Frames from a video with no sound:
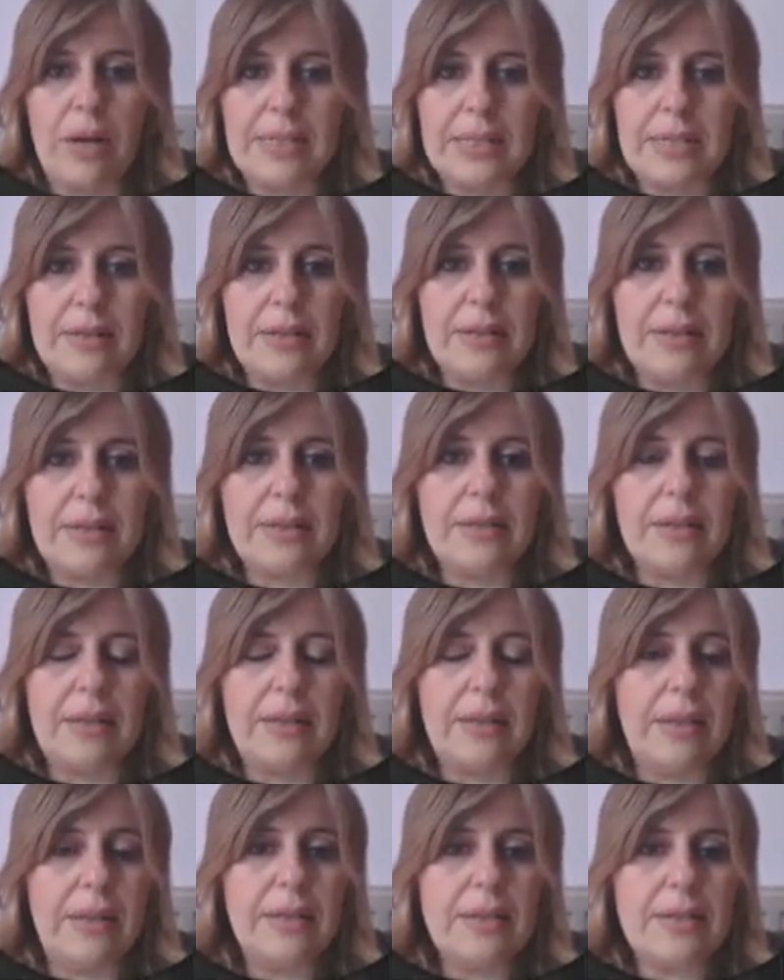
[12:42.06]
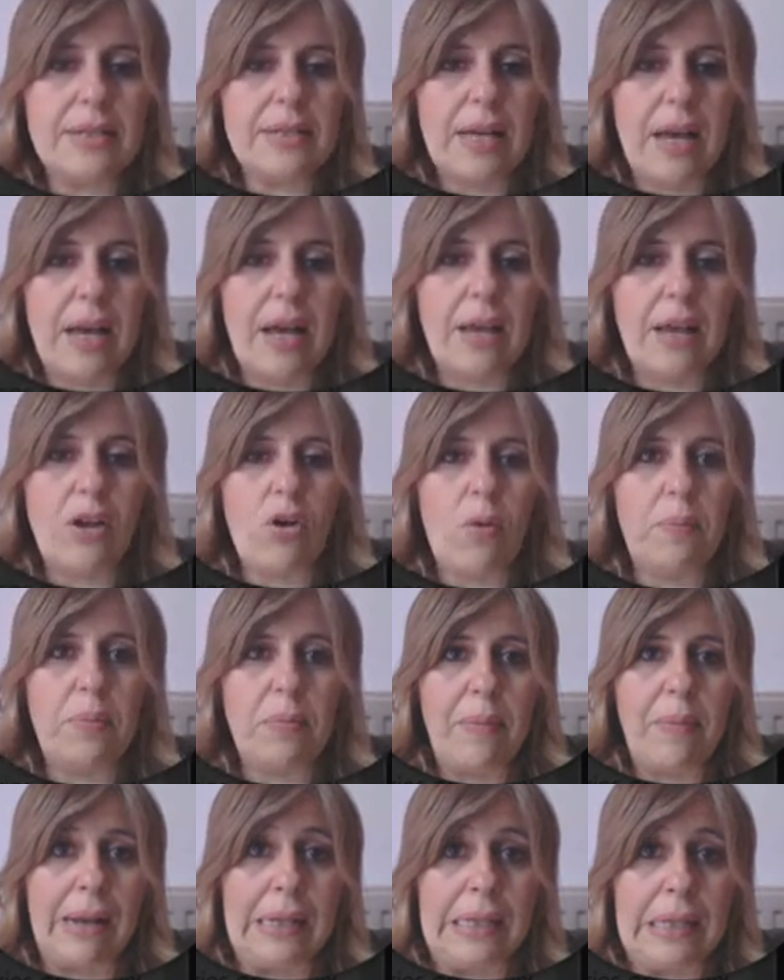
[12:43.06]
in it, I copy
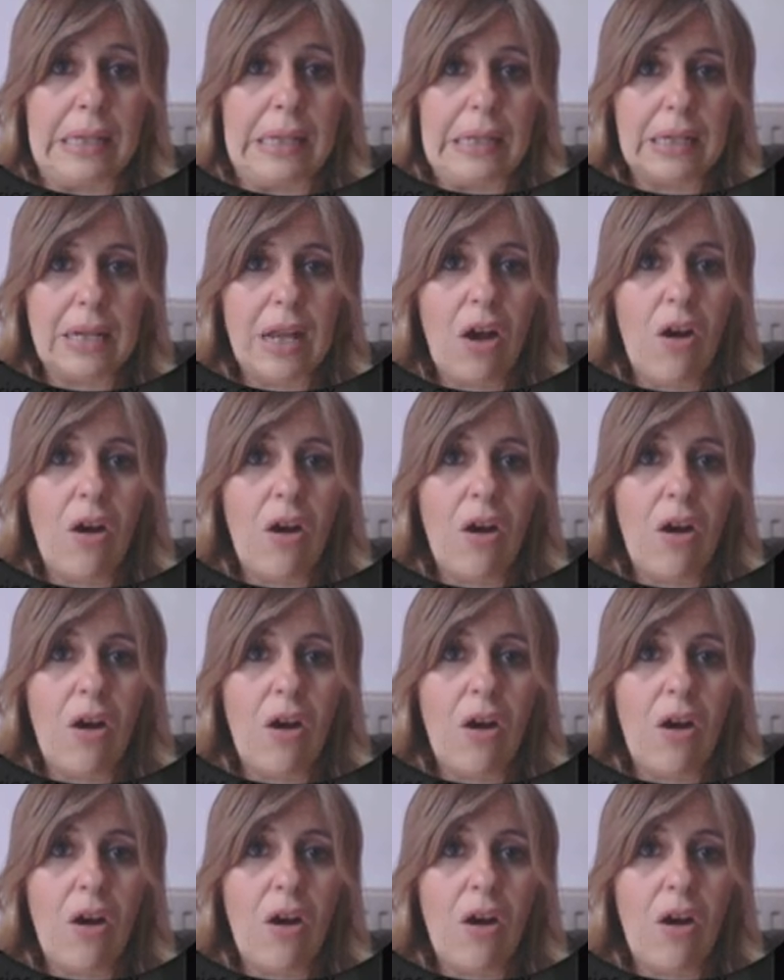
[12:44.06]
my link. Now I